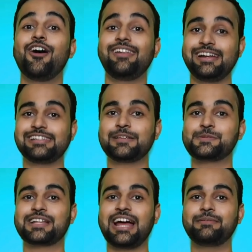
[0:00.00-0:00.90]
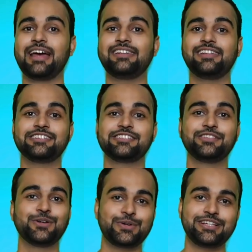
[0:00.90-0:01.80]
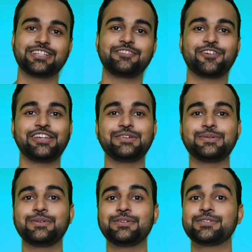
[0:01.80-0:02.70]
already subscribed and there's no reason for you